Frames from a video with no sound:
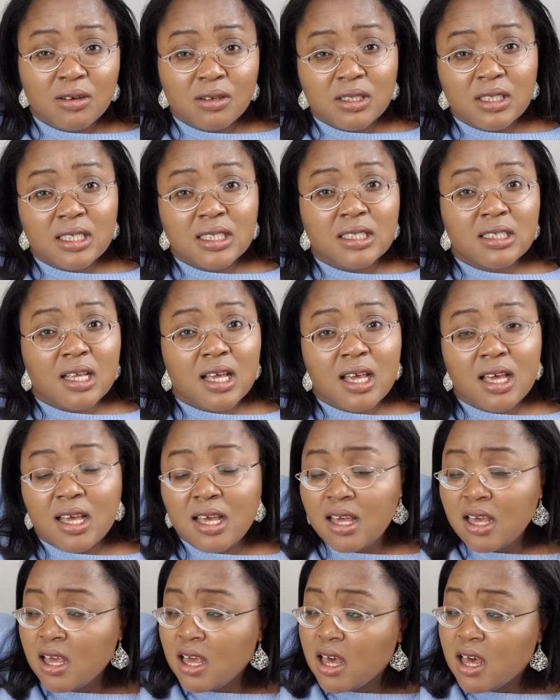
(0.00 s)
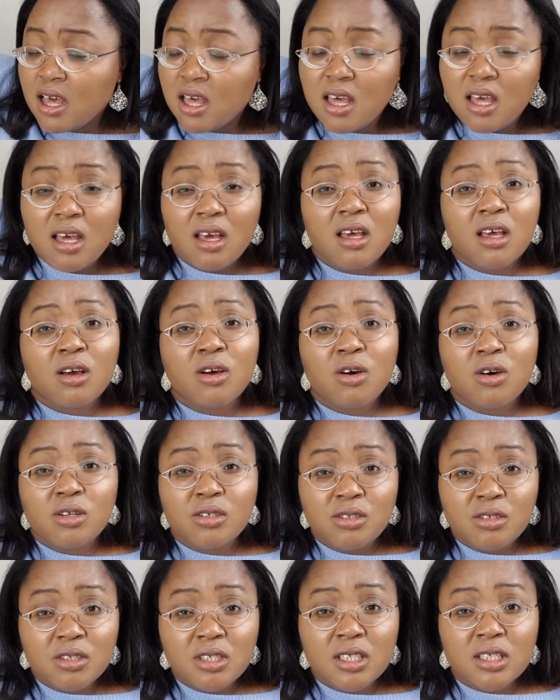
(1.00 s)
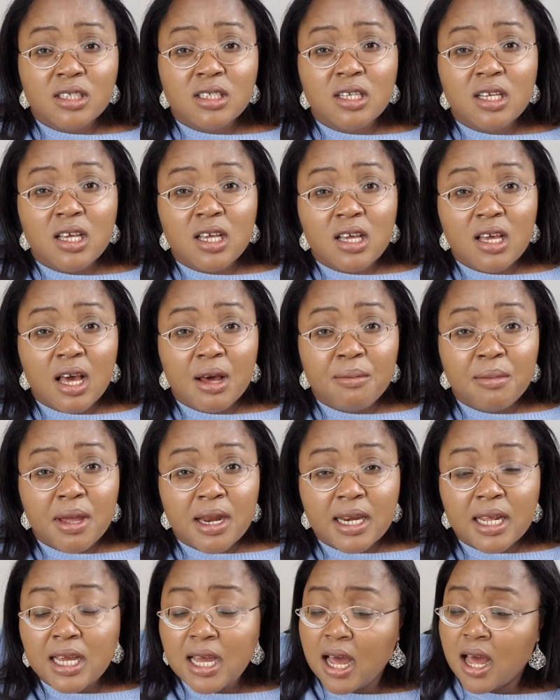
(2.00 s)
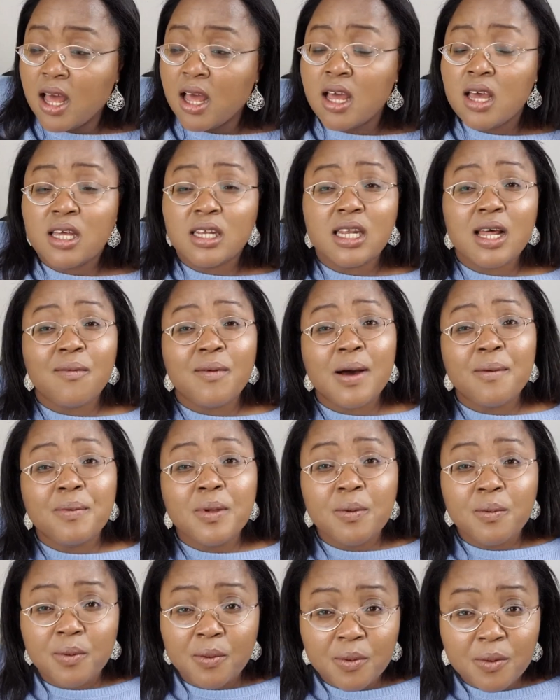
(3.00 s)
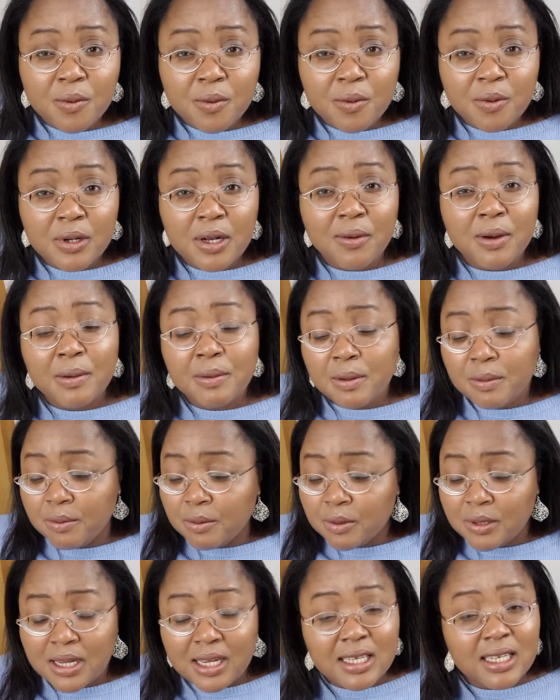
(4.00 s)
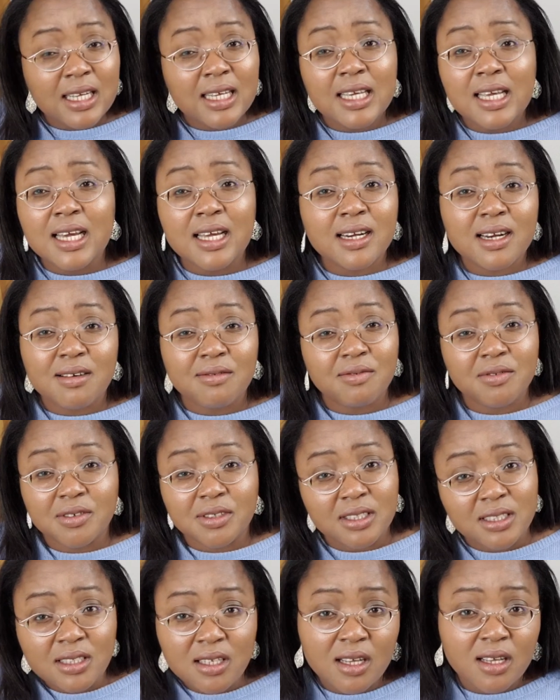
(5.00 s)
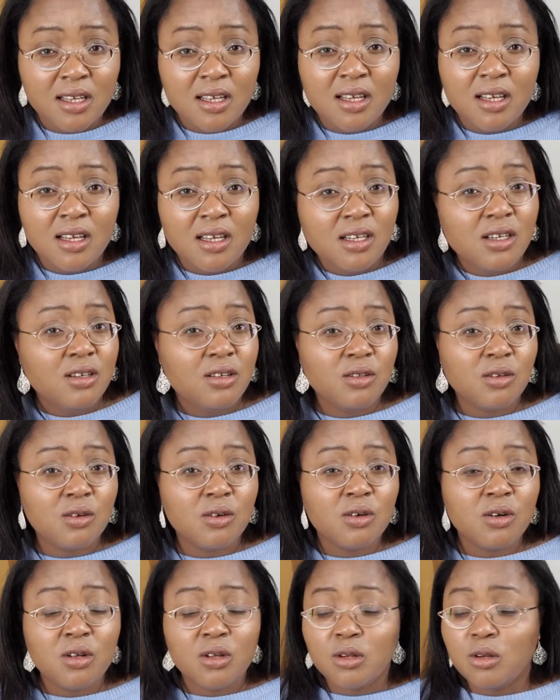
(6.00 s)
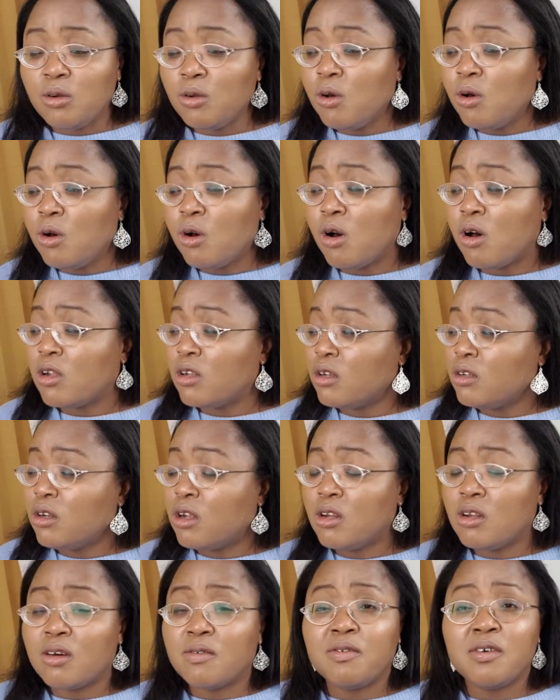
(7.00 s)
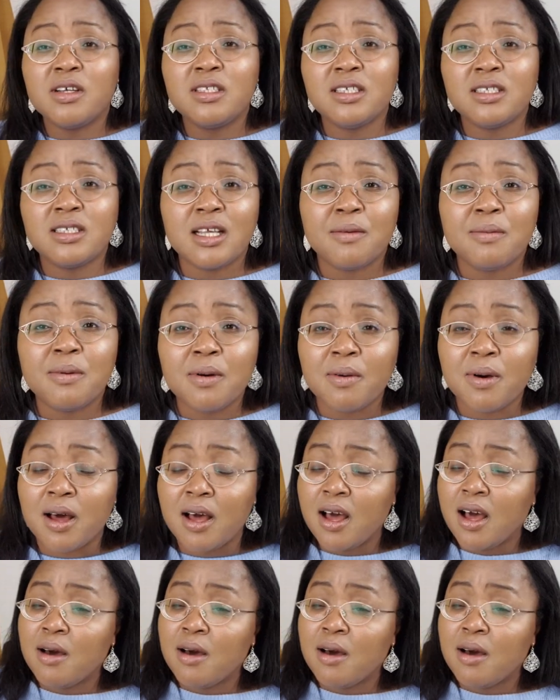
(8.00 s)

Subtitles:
all these countries, America. Now our people that they hear and for dear, you know, none of all this their power.